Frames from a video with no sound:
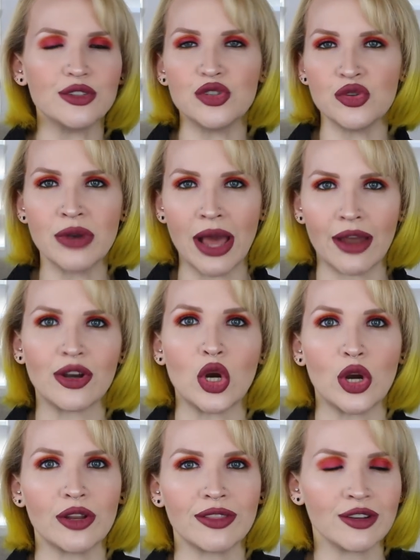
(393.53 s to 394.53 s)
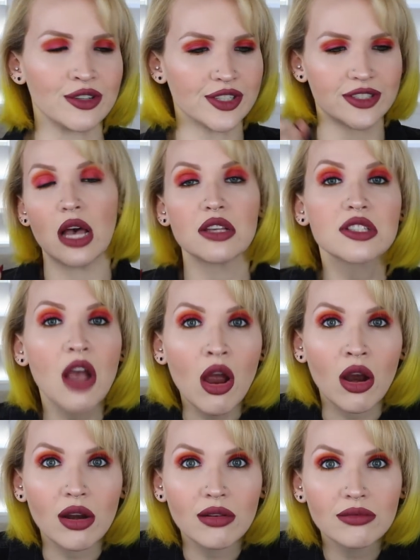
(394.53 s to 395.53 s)
do not hurt. They're just a
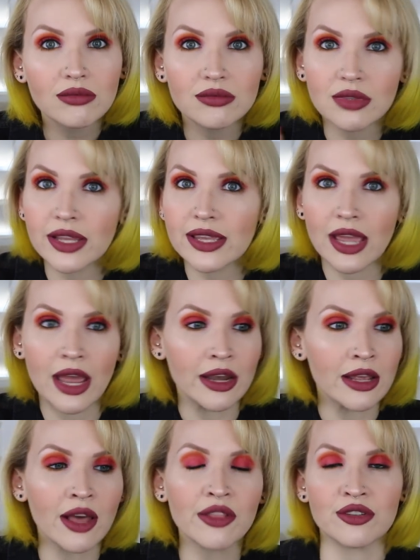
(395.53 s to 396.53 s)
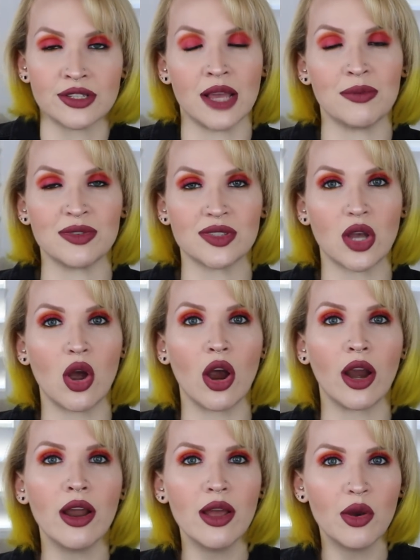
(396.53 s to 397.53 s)
scar, like any other type of
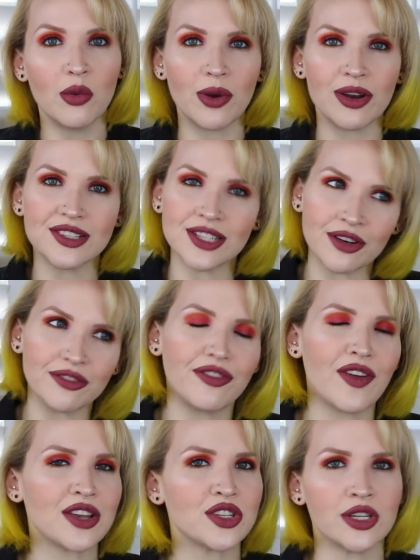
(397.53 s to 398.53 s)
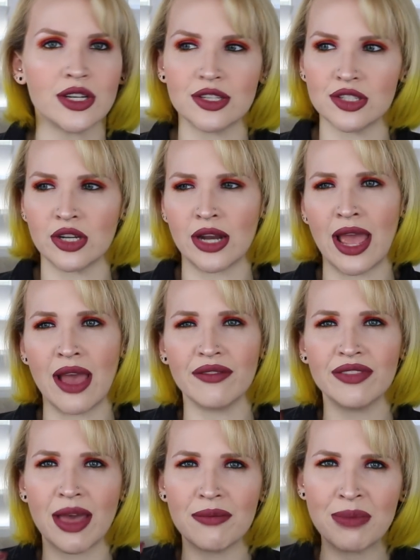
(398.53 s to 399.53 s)
scar. Whereas an infection is gonna
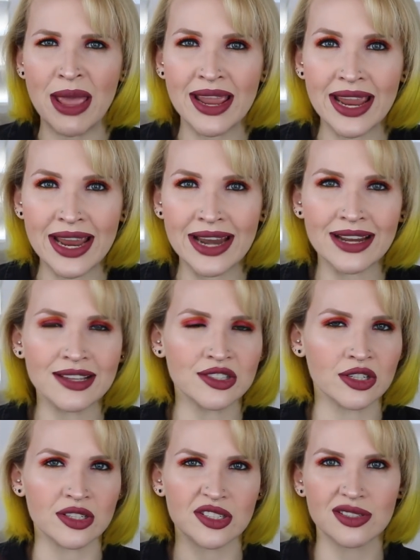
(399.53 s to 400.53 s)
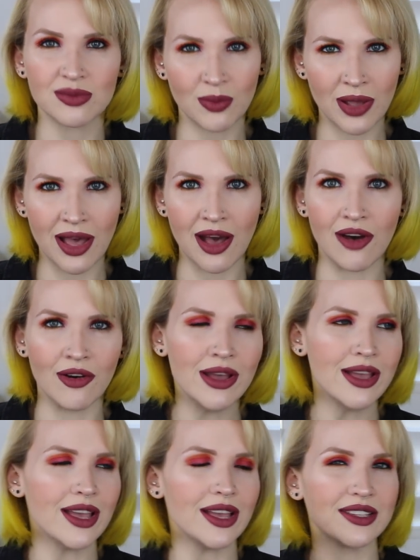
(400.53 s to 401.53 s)
have that pain, it's gonna swell,
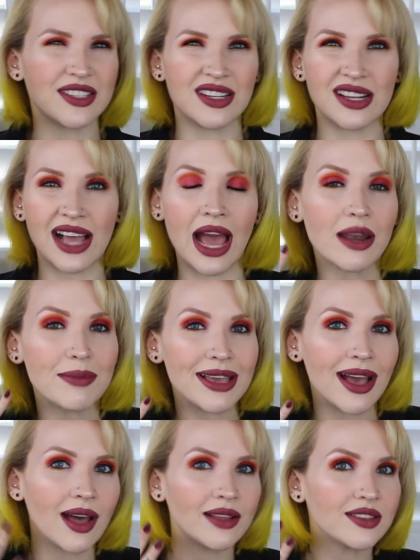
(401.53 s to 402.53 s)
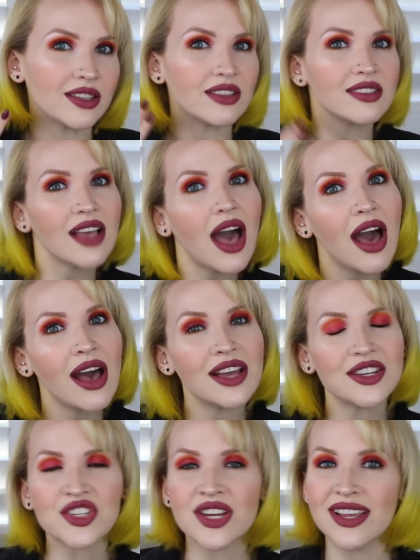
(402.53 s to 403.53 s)
it's gonna kind of be hot to the
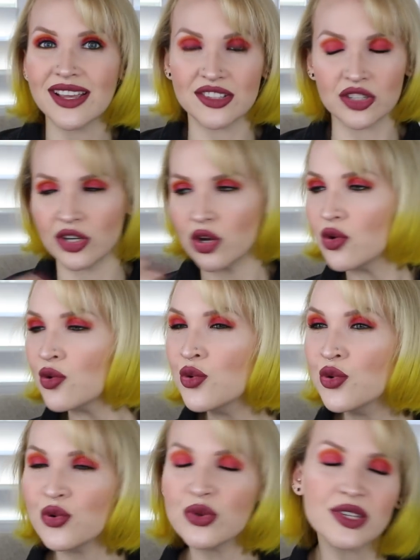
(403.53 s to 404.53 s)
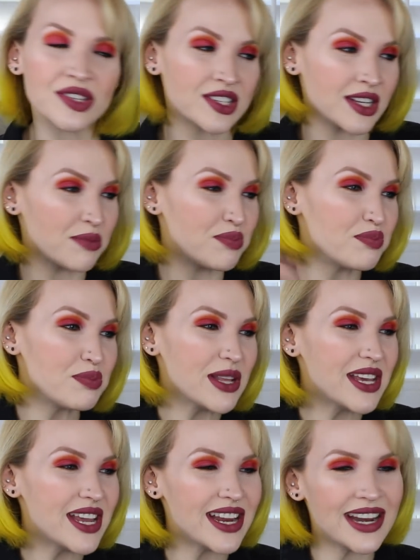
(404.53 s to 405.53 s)
touch. It's gonna ooze, it's gonna
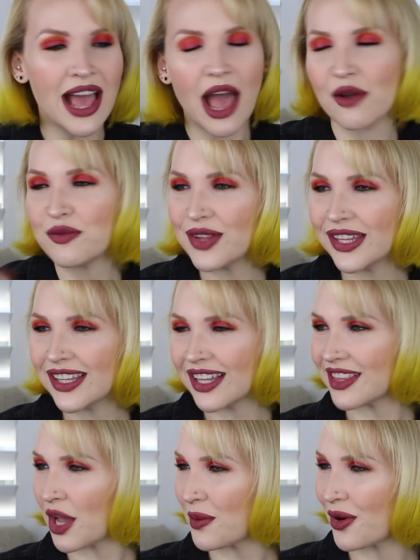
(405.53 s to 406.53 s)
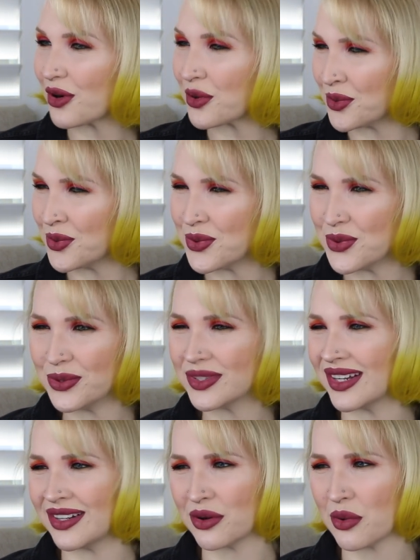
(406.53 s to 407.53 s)
bleed. I really like that word, ooze,
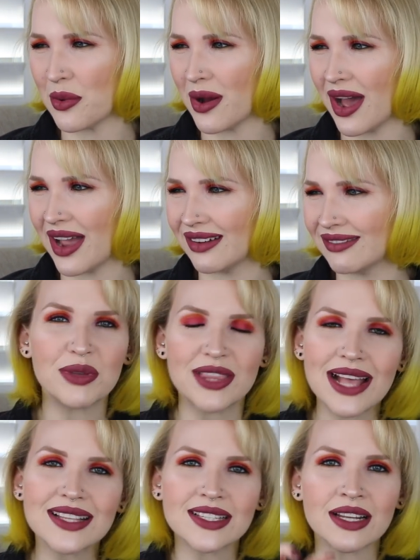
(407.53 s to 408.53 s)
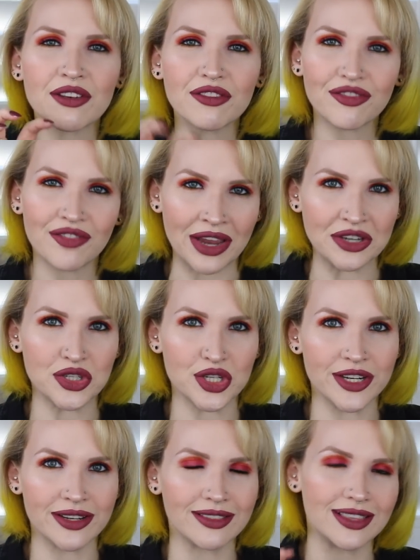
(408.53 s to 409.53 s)
I don't know why. But that's an infection,
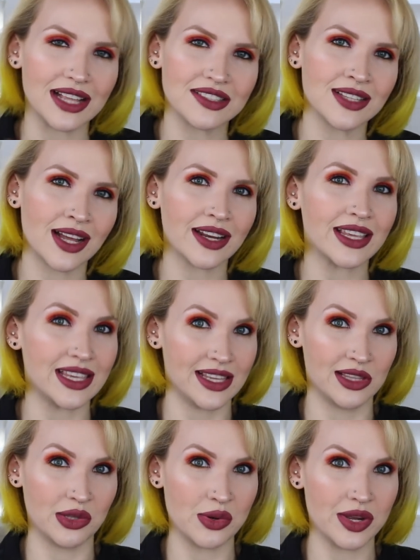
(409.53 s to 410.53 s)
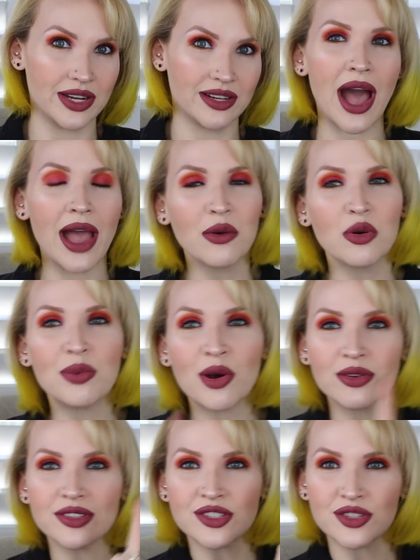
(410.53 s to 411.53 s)
that's not a keloid. I will
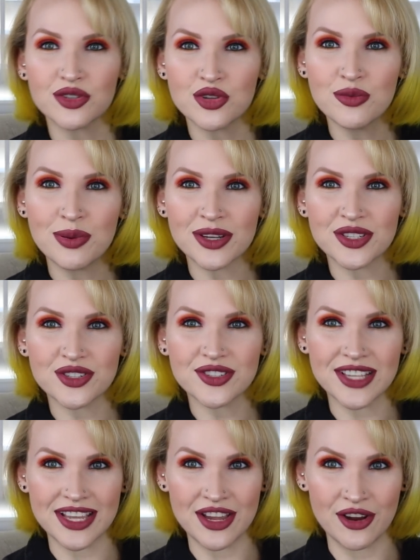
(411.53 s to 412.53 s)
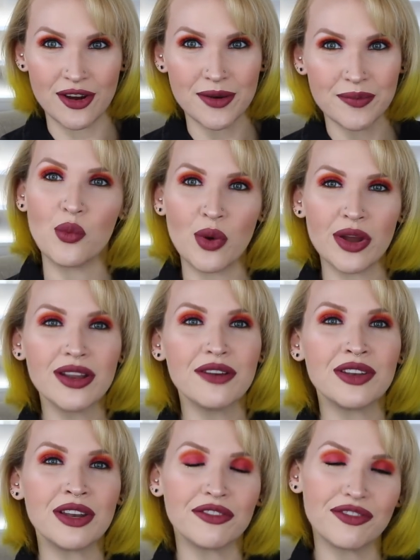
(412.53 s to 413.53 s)
post two pictures here, one of
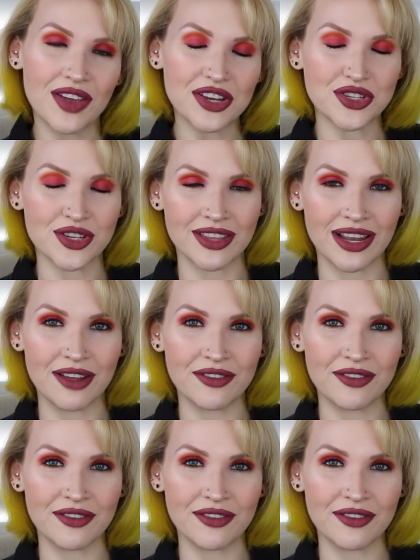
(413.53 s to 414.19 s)
an infection that